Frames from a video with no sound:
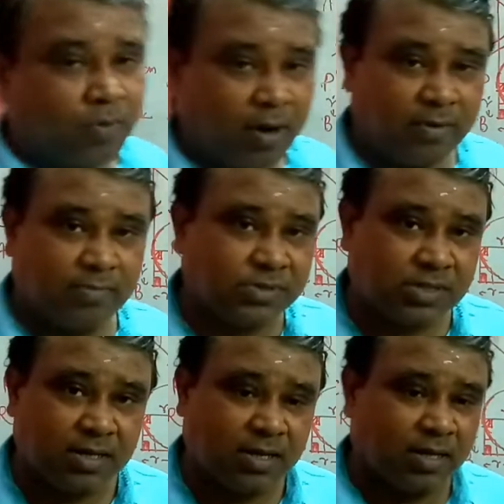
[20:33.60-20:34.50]
problems,
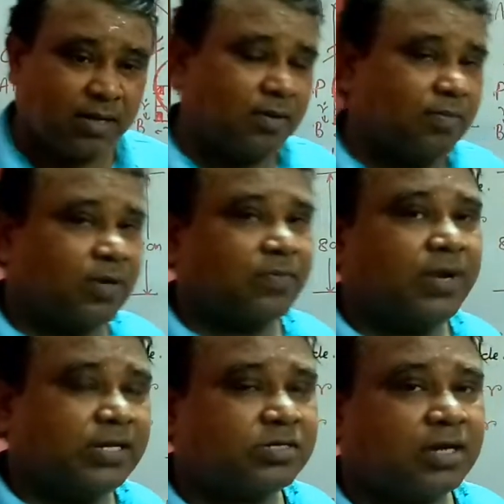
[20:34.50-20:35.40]
but
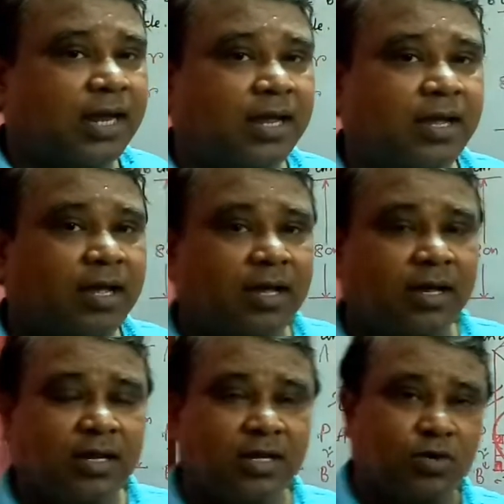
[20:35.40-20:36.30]
please try
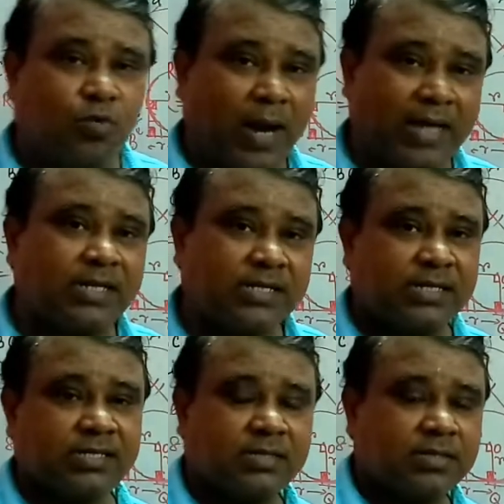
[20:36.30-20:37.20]
to practice
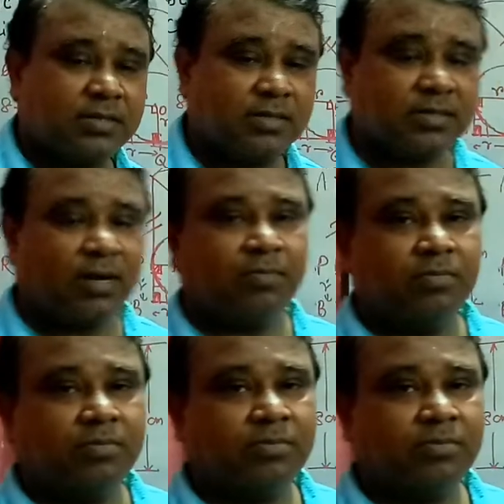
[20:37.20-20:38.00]
this sum